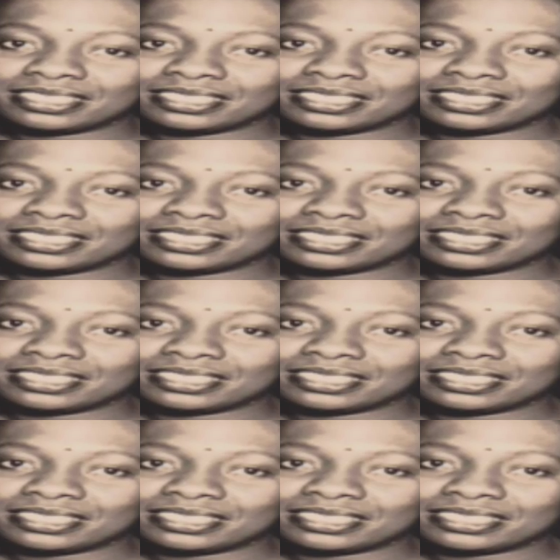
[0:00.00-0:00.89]

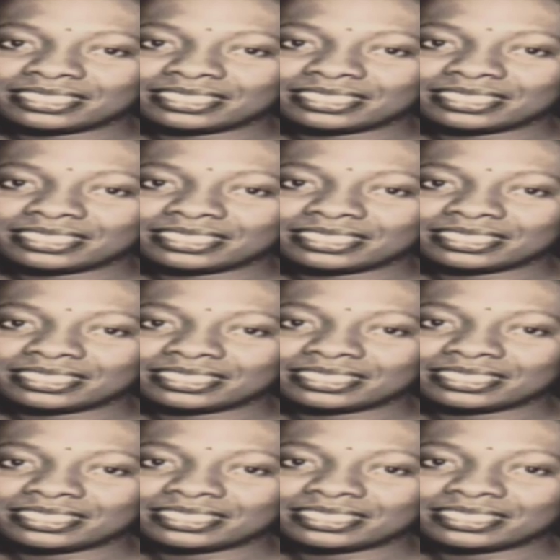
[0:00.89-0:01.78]
classes. So she
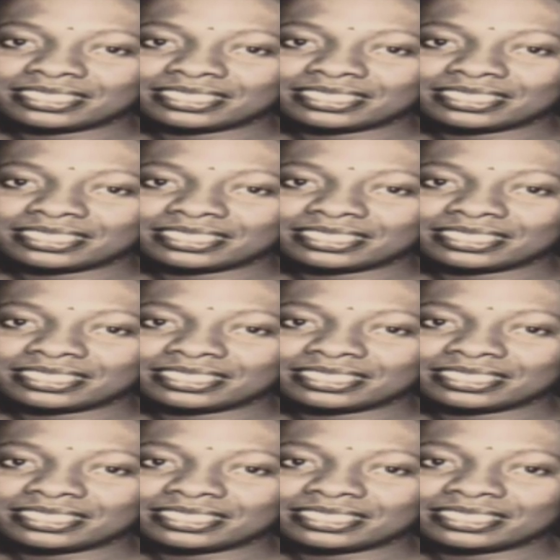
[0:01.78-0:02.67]
decided she was going to pack
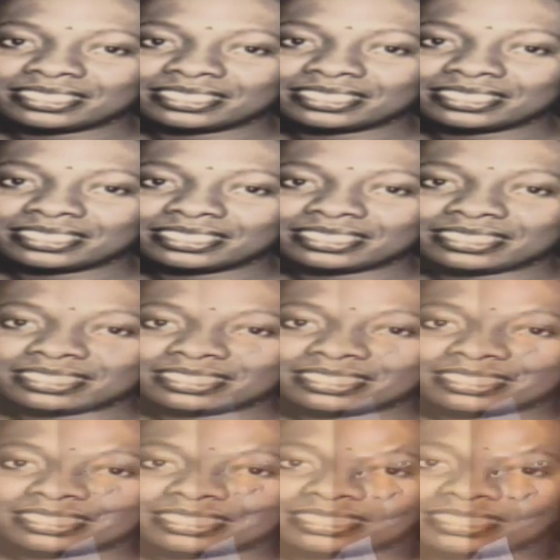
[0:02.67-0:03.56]
me off to this
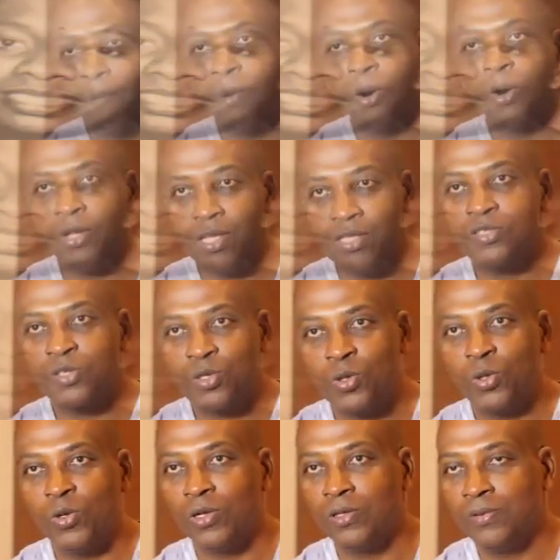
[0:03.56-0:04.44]
boarding
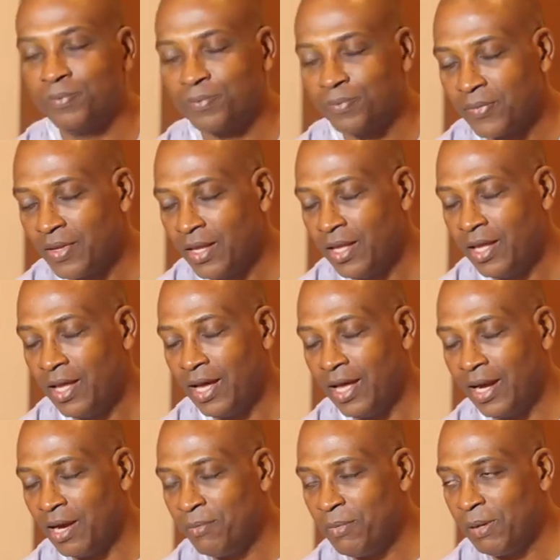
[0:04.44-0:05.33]
school.
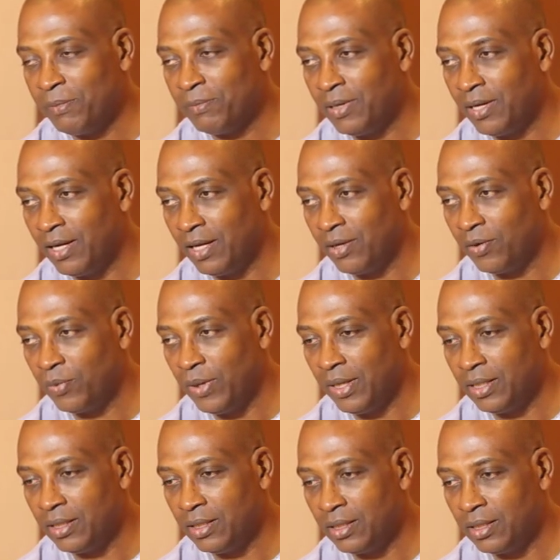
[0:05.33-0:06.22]
And I remember
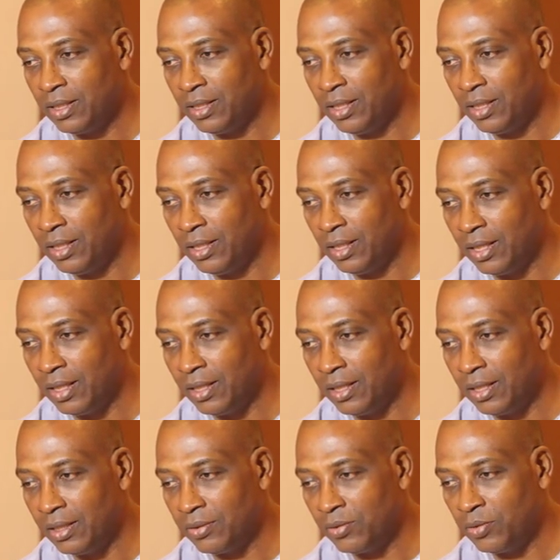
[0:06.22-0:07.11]
when we
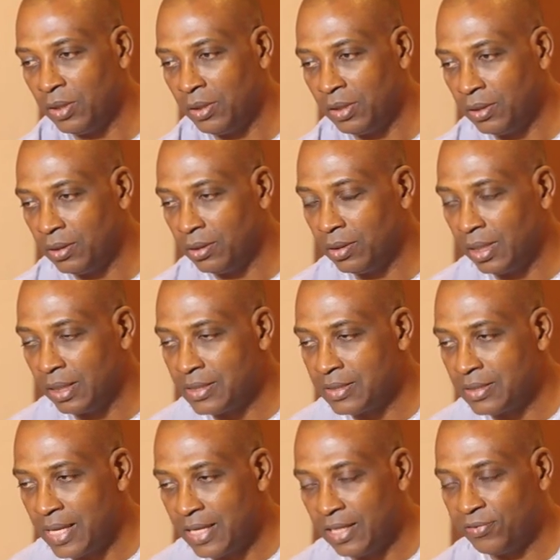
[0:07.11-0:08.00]

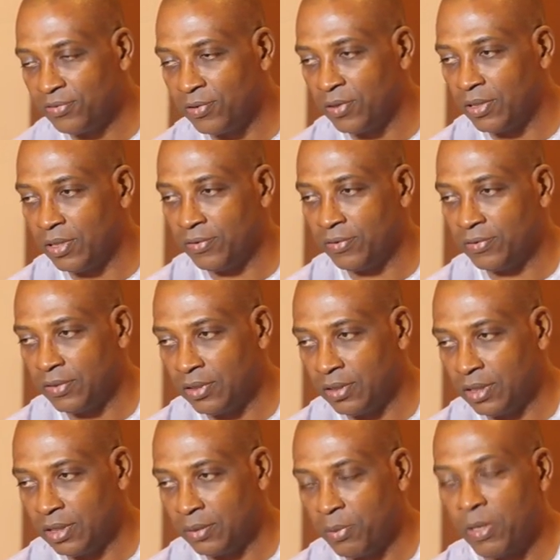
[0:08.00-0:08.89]
sent for
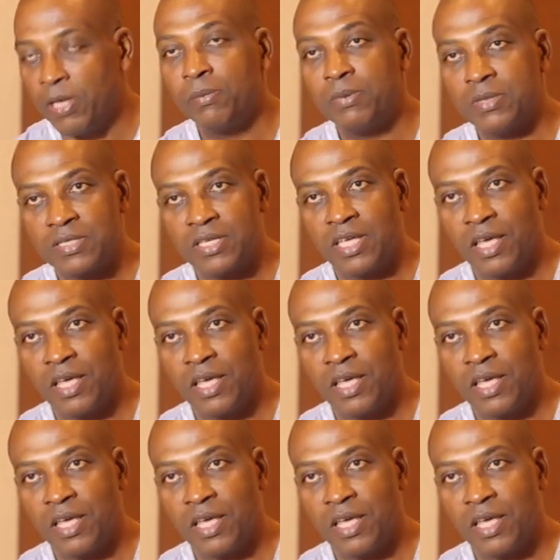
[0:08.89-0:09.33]
the papers